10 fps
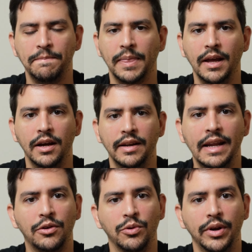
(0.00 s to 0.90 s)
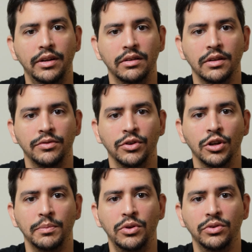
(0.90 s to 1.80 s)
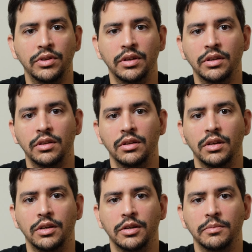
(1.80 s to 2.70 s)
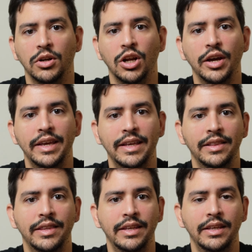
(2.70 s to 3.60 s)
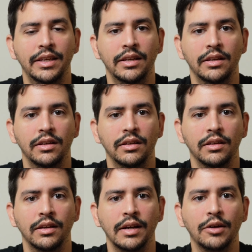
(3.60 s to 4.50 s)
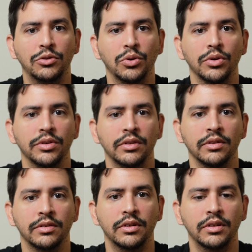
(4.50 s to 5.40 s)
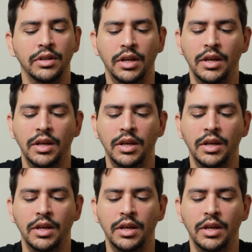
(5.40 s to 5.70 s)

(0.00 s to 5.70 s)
Not great if you're gonna be using it a lot in the outdoors in the sun,